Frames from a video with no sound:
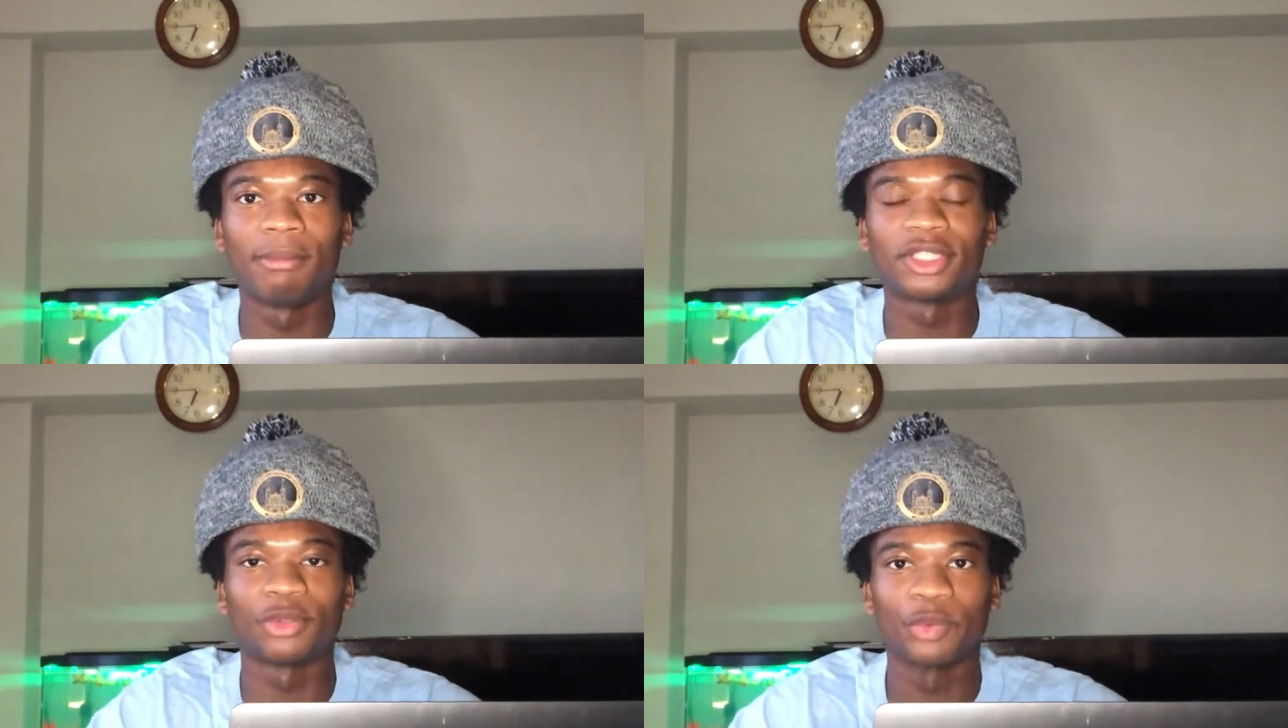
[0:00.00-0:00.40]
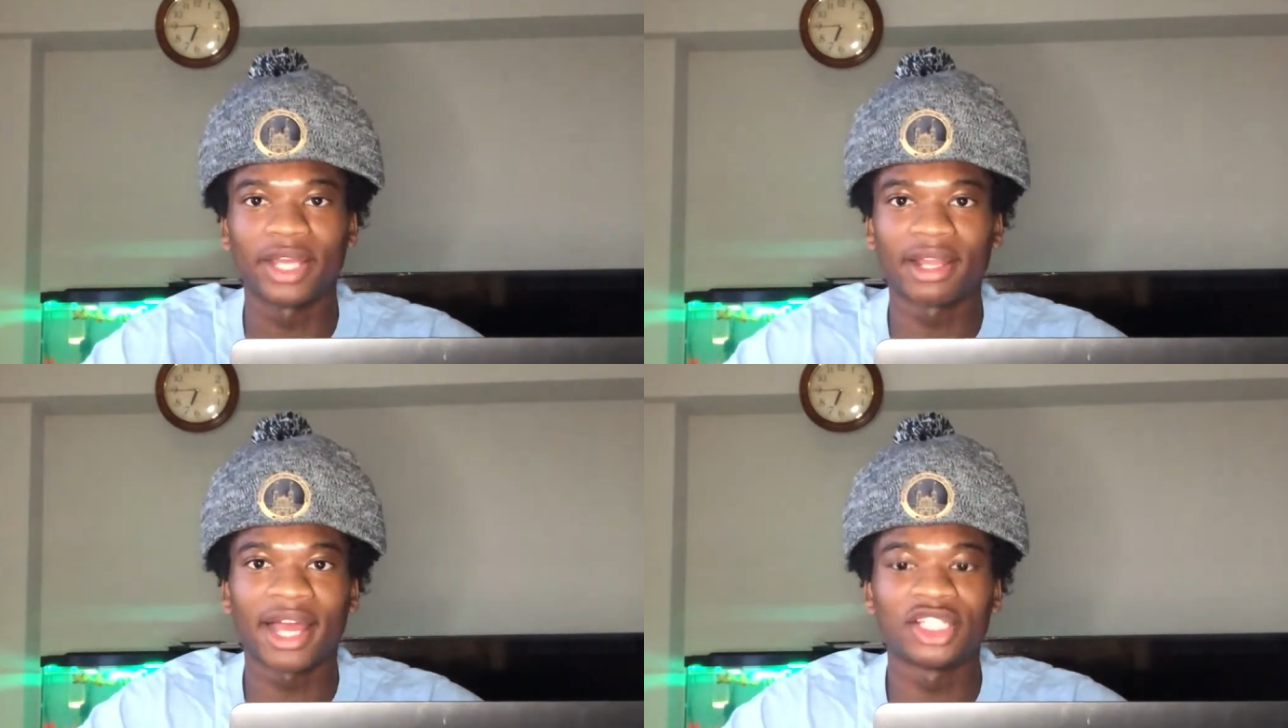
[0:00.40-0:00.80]
to
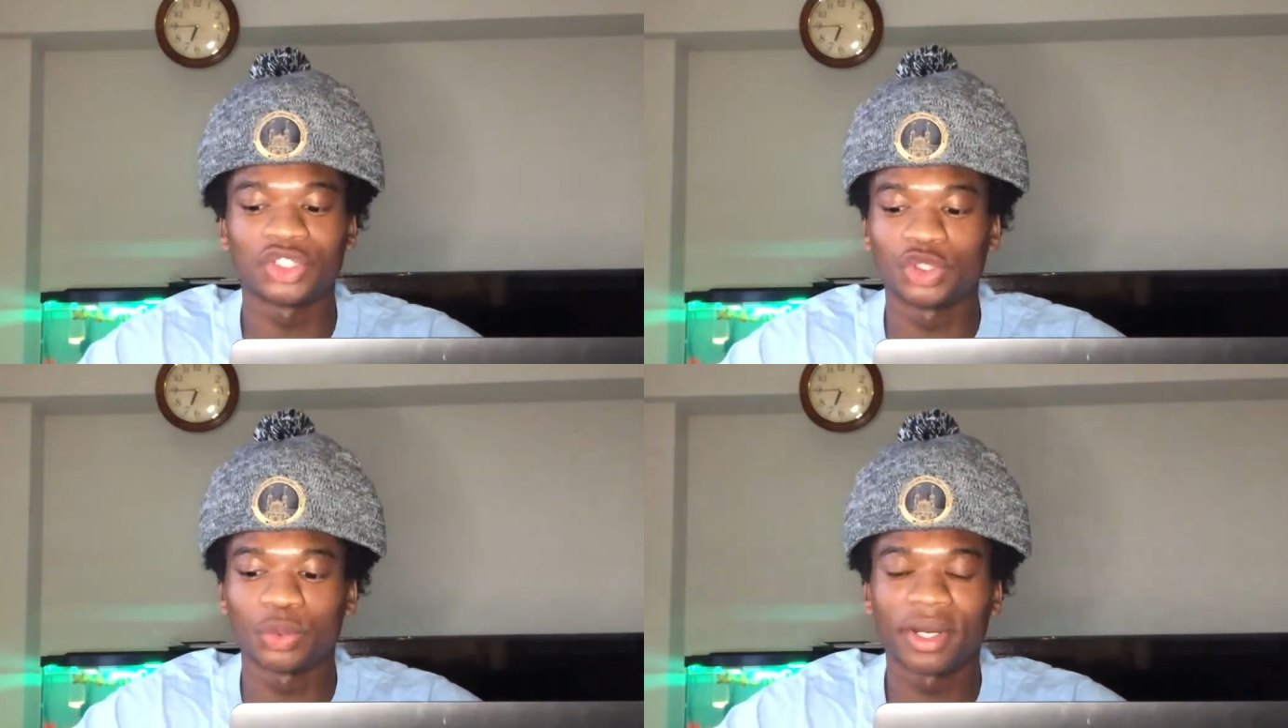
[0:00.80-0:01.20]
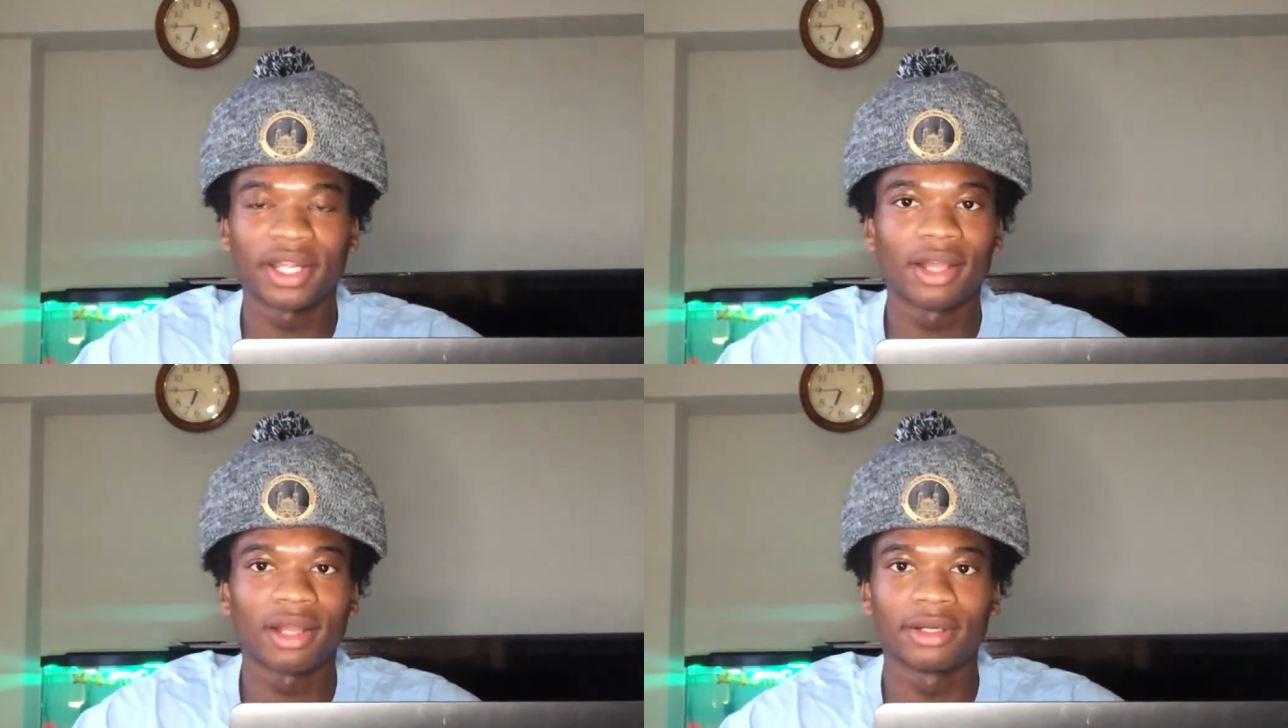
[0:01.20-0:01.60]
realize your
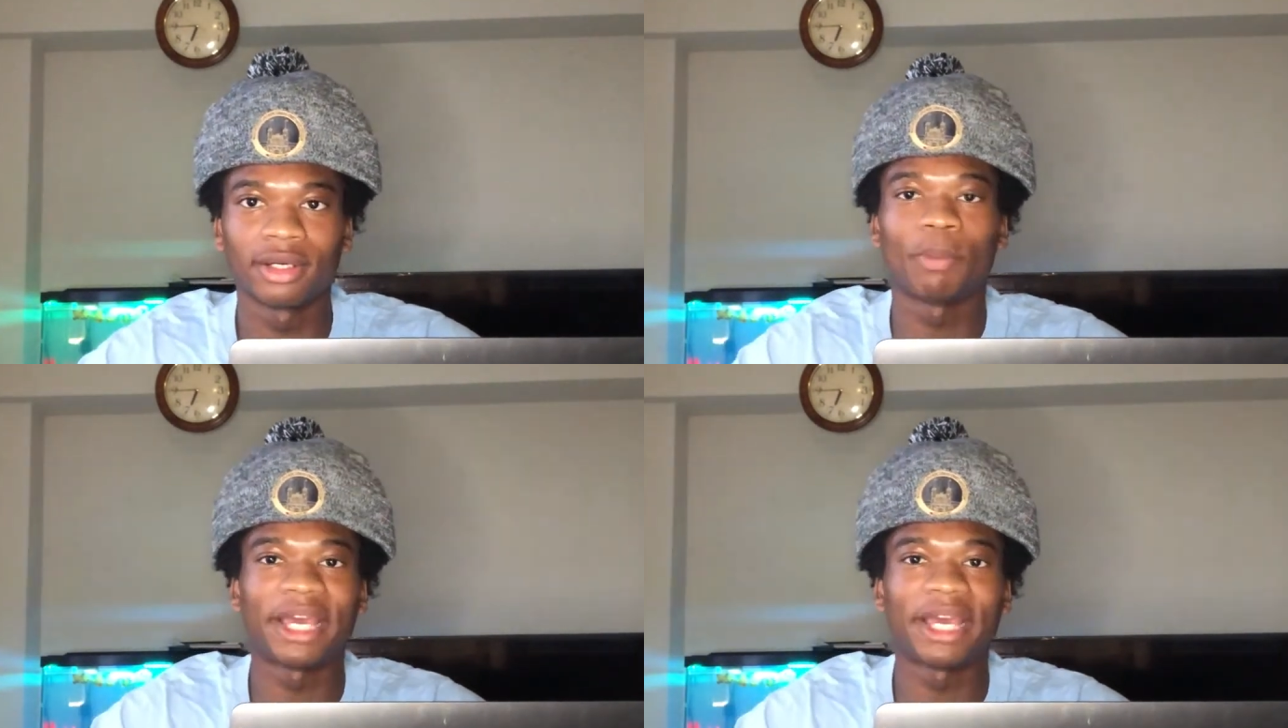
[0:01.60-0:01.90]
$20.